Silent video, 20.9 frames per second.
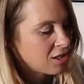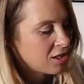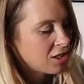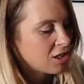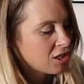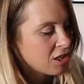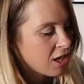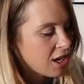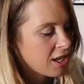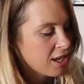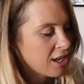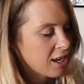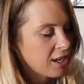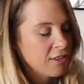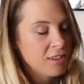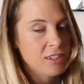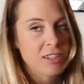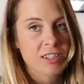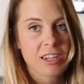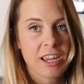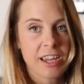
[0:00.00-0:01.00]
checking
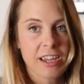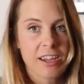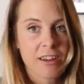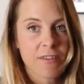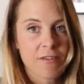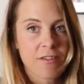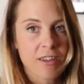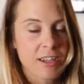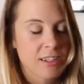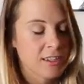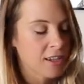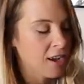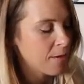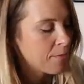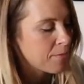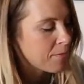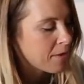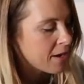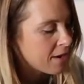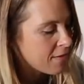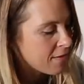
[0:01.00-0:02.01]
the state of these
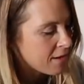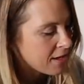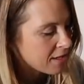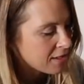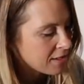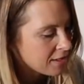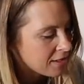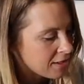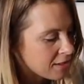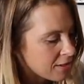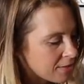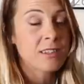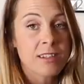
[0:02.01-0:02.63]
hub bearings.